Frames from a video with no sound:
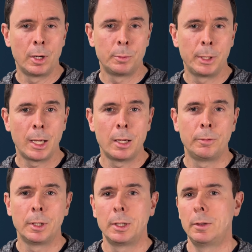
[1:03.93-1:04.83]

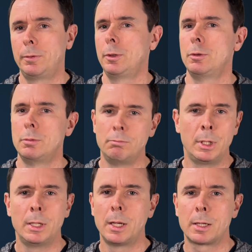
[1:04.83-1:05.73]
behavior if you
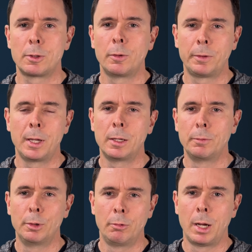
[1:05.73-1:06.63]
index off the end
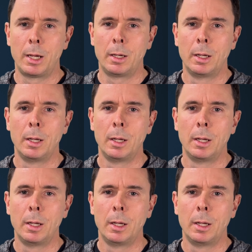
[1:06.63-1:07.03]
of an array.